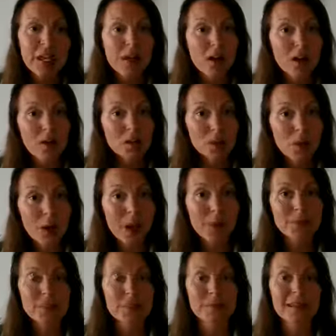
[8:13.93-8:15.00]
it also
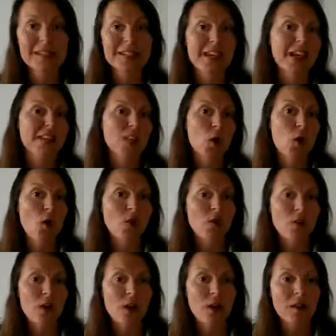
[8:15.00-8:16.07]
helps to maintain the
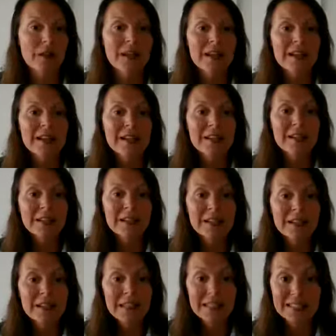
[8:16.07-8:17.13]
overall
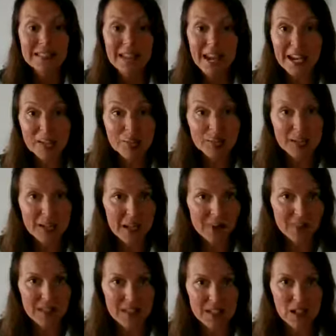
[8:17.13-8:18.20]
integrity
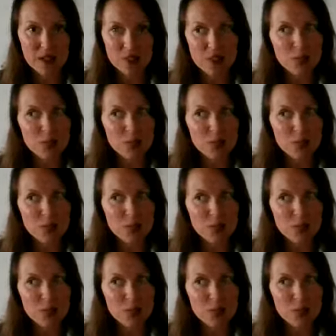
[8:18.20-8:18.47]
of the cell.